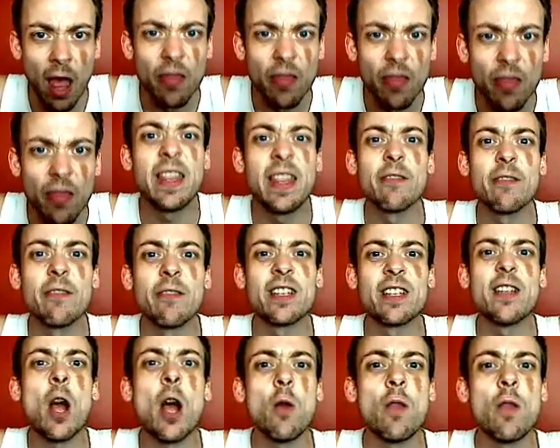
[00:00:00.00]
that there
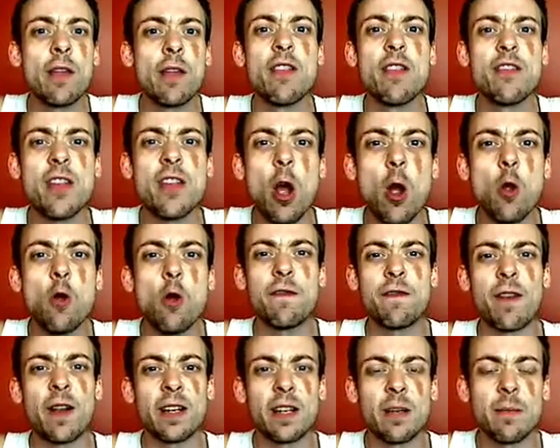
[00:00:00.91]
are no
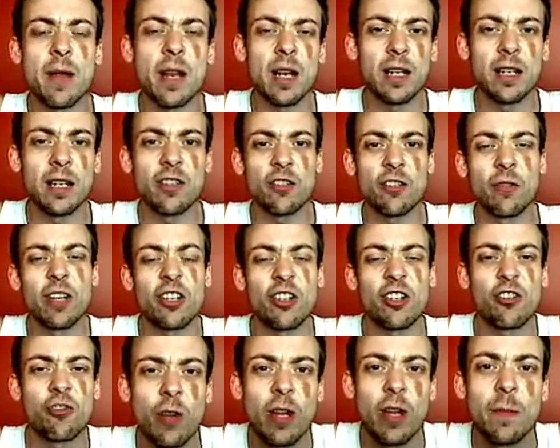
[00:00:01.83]
fundamentalist or
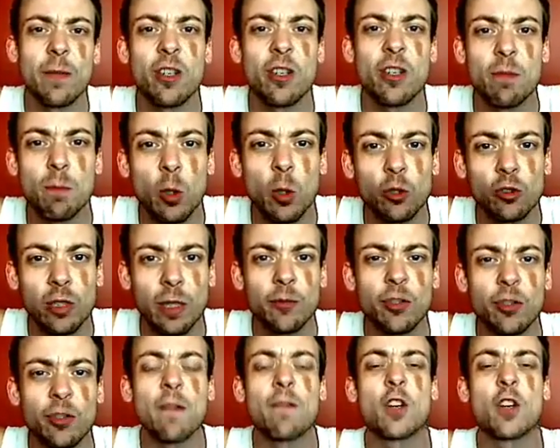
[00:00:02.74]
extremist Muslims.